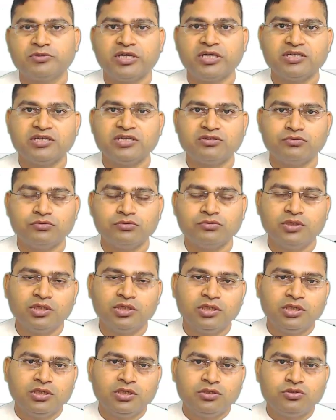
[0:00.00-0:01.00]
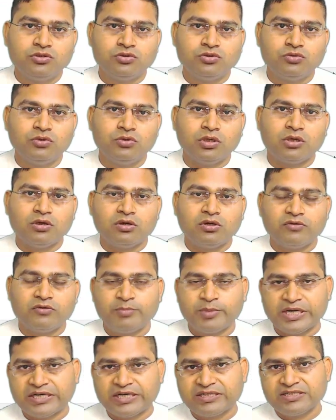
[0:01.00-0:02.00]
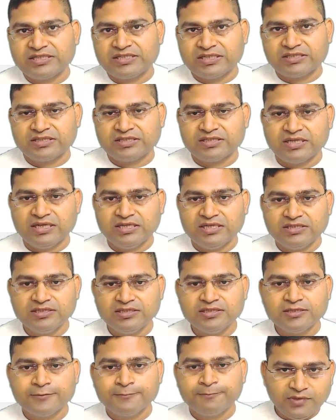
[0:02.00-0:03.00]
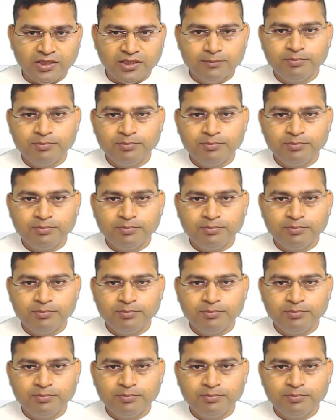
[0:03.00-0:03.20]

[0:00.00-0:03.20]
Try to do a lot of practice exercises,